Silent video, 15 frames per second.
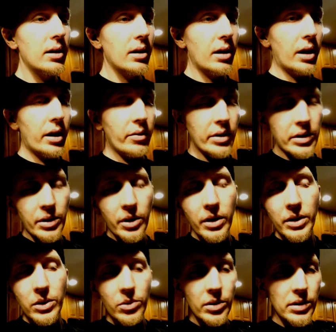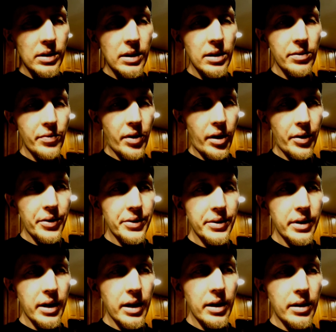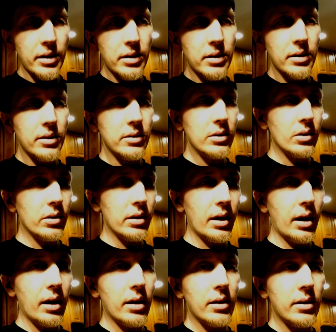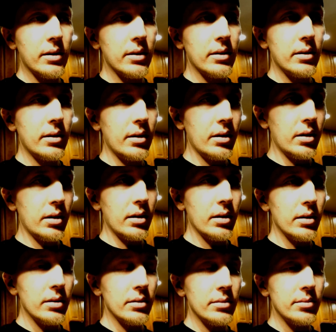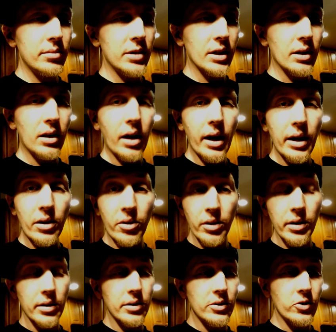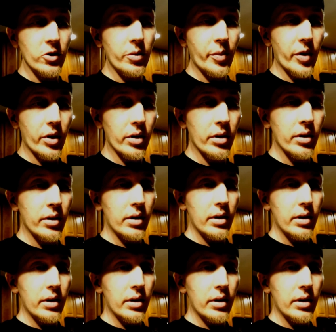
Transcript: I return it to its default states so that the client or consumer